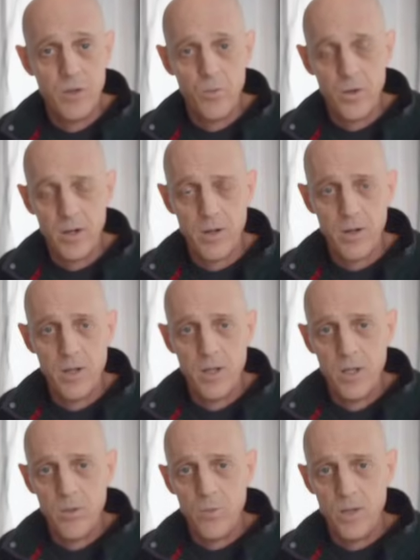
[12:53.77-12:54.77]
where
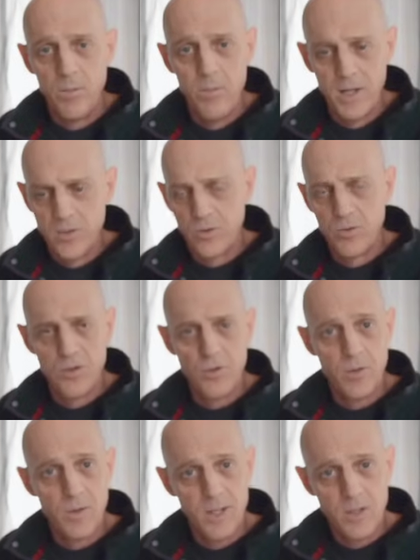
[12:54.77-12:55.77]
we measure
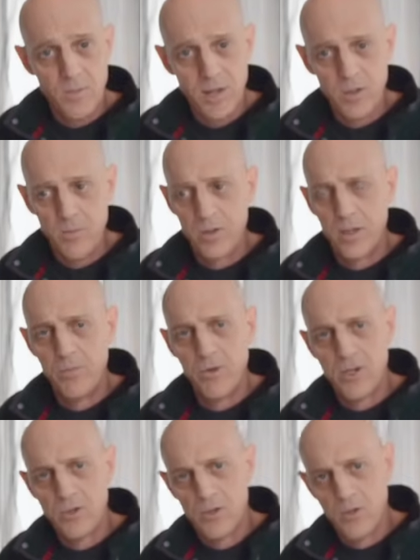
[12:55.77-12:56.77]
certain things about the blood
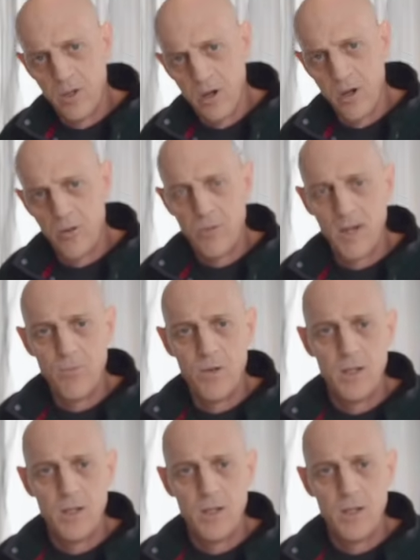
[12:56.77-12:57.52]
pressure and heart rate